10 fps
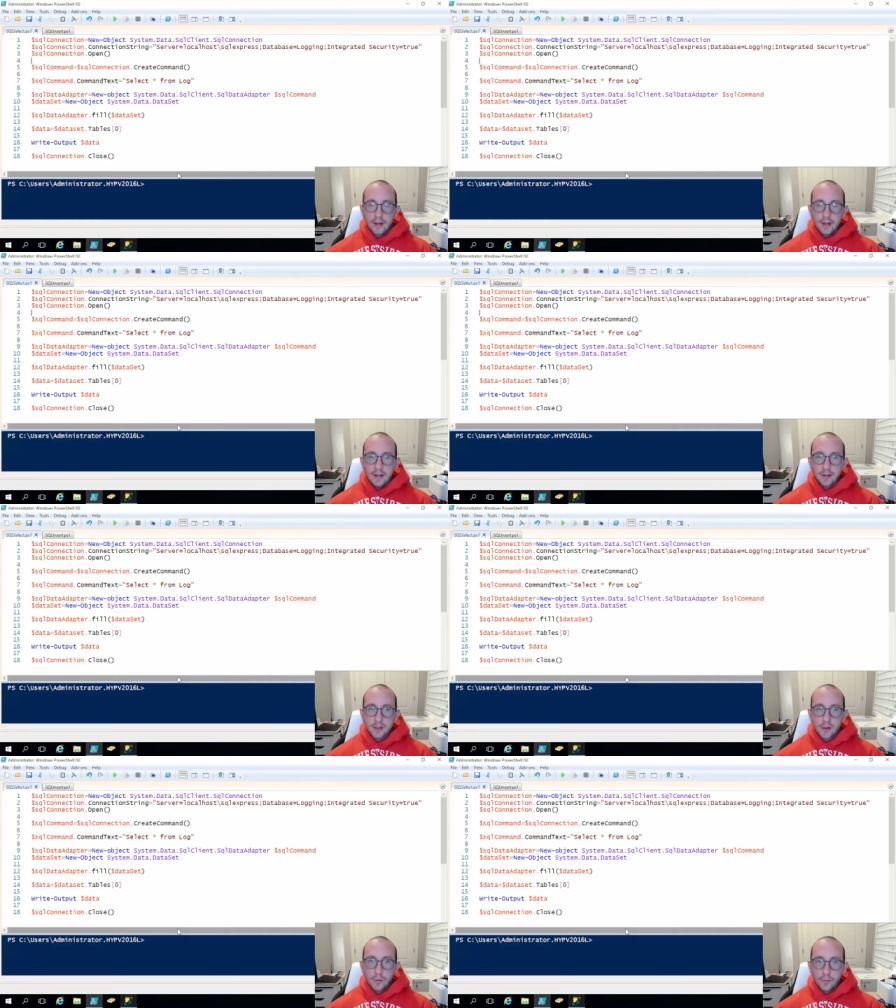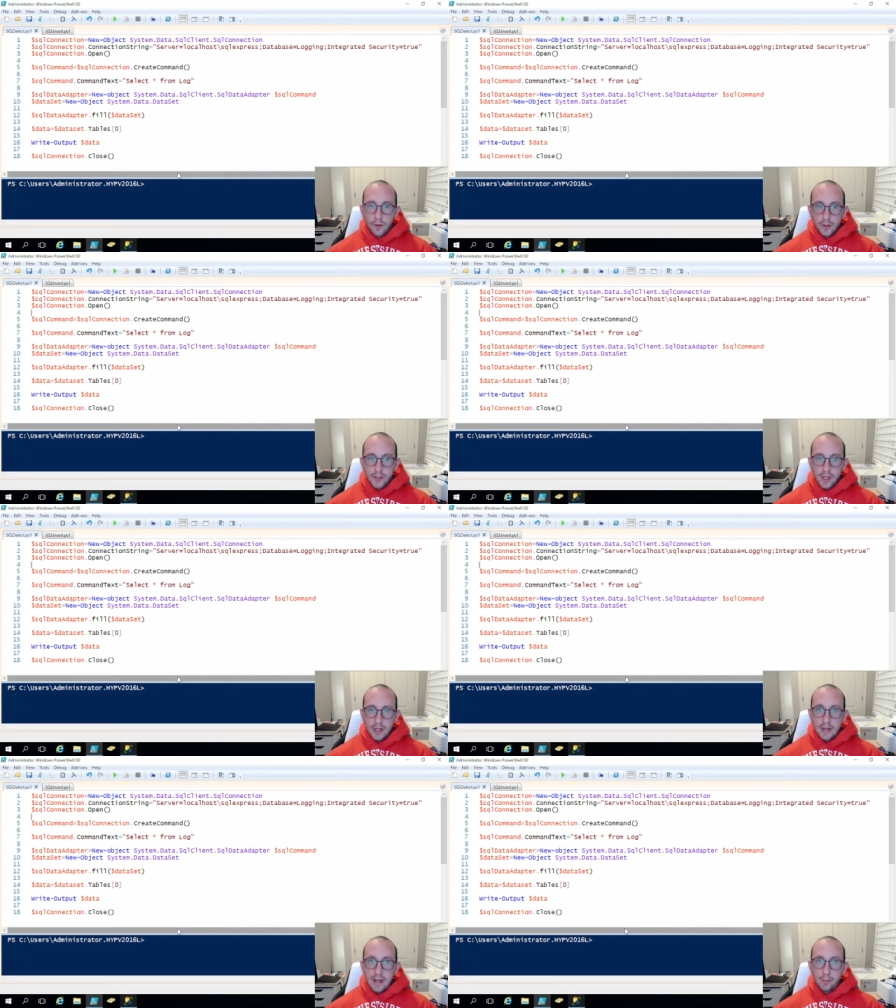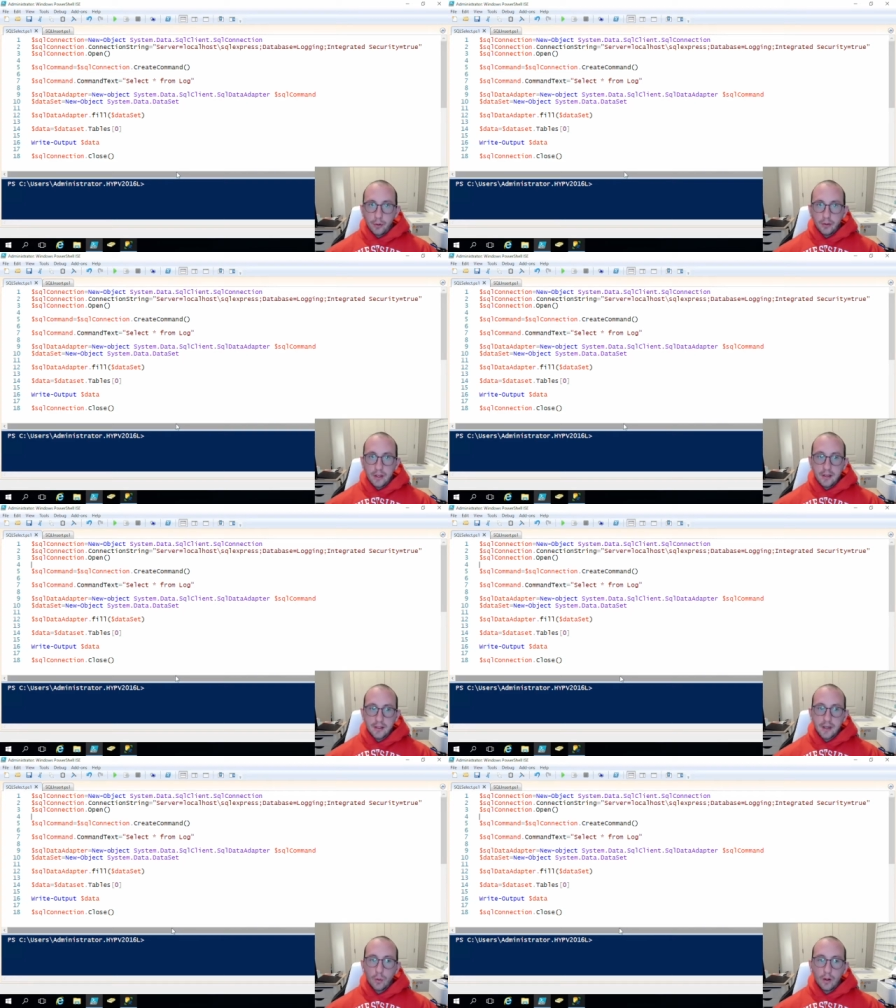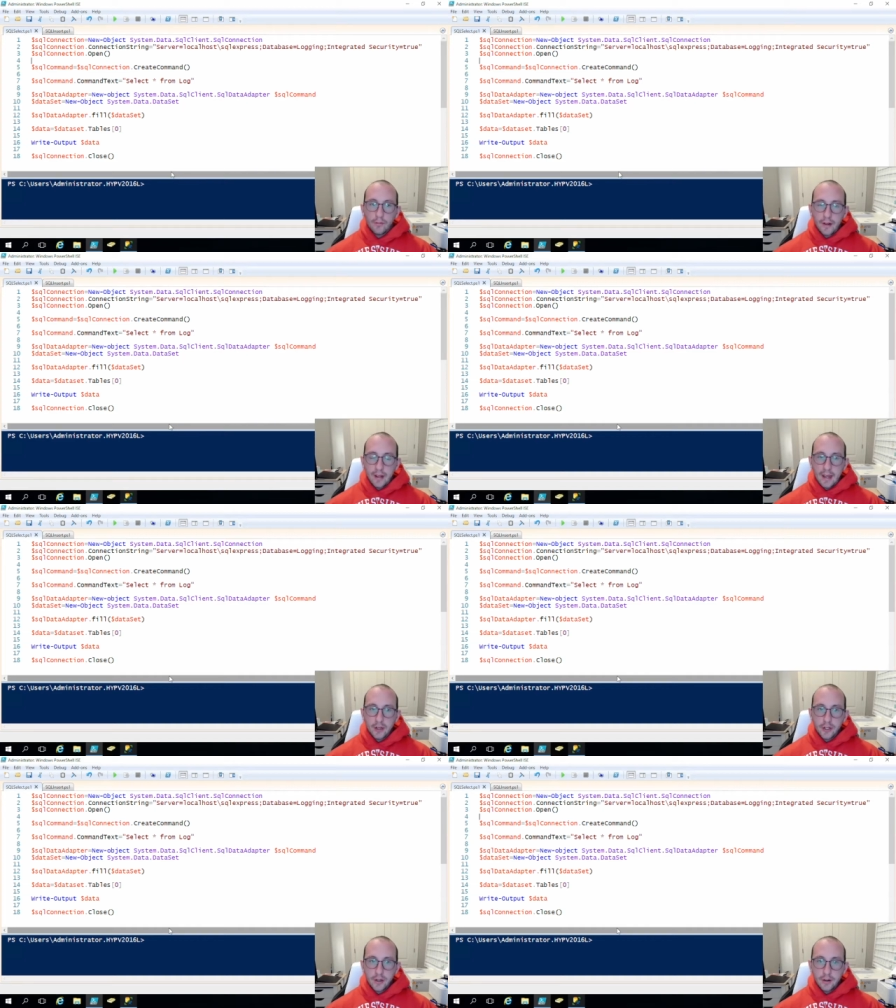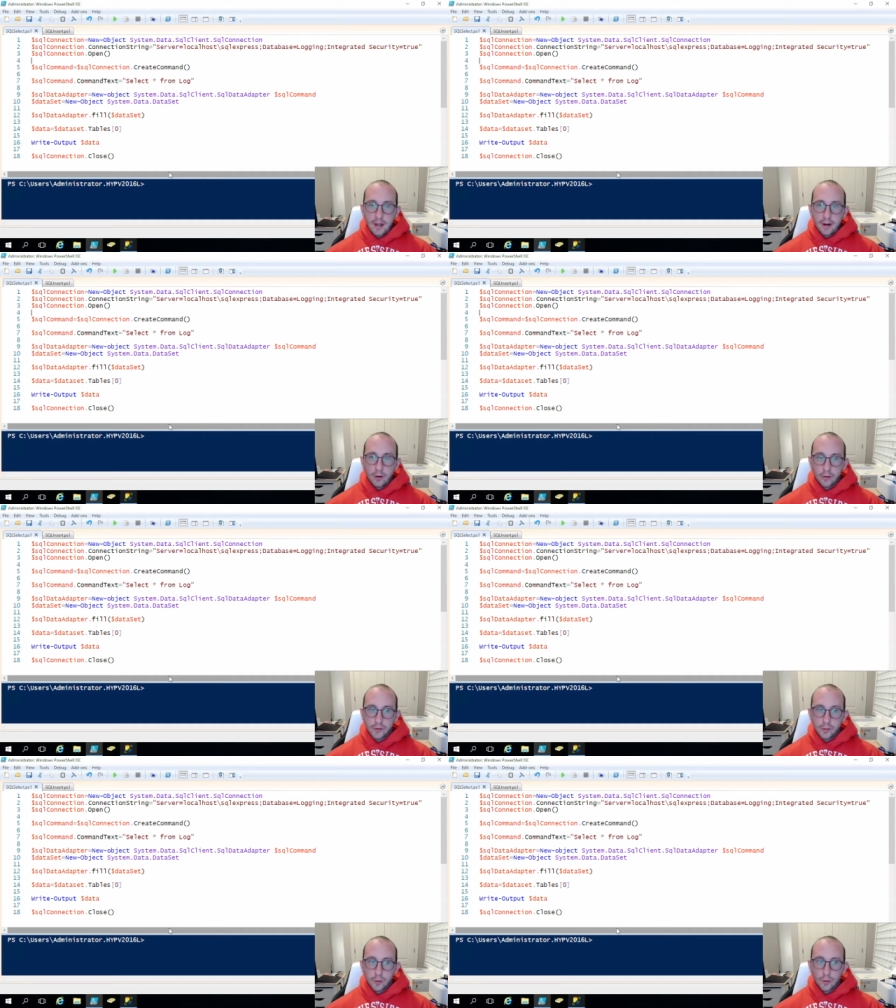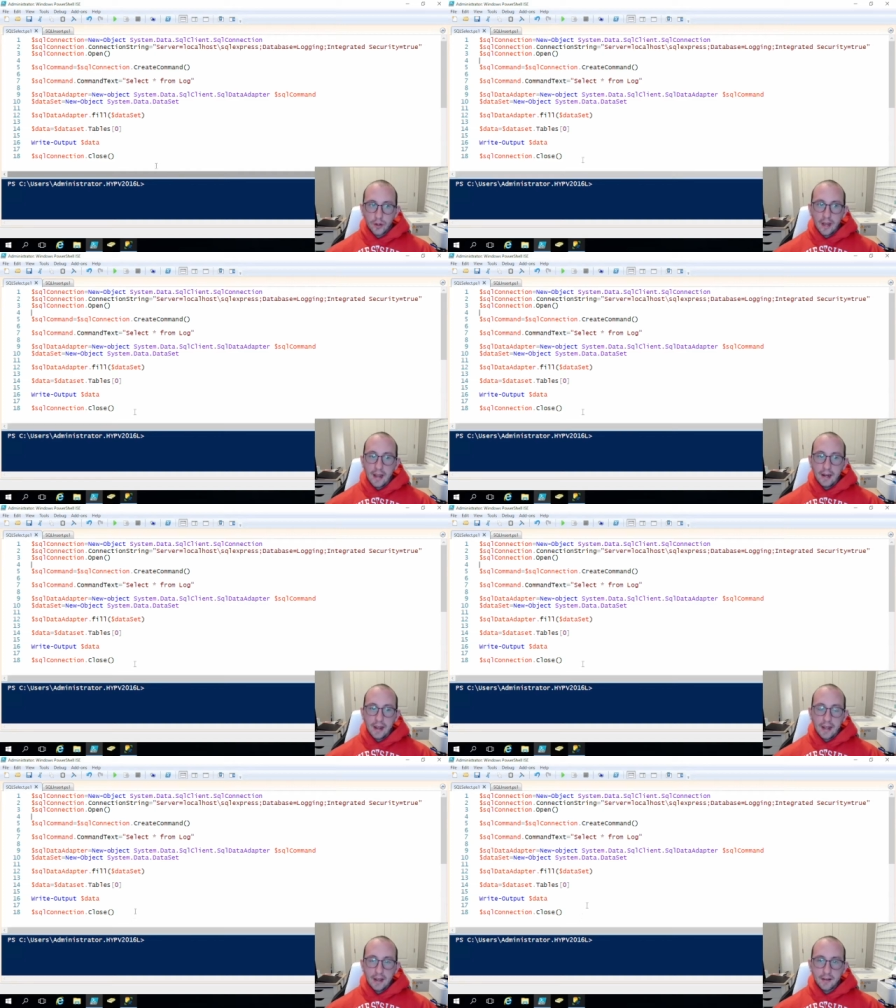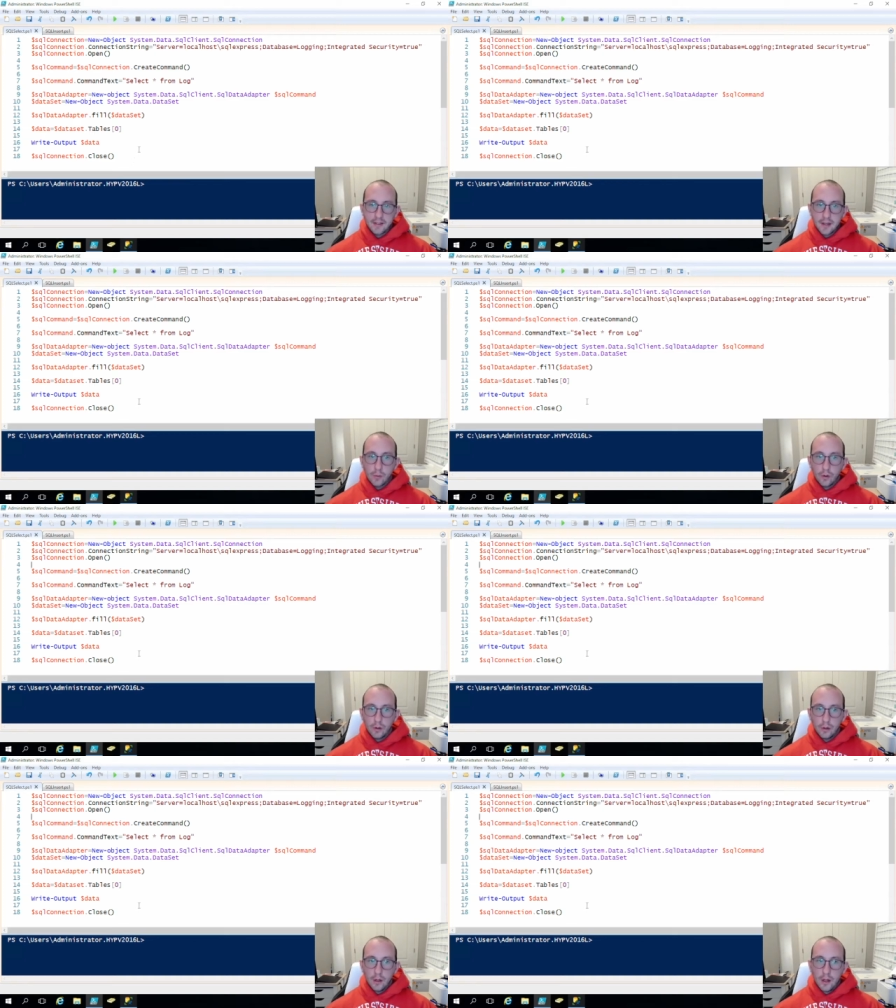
is to first enable the SQL authentication and also create a SQL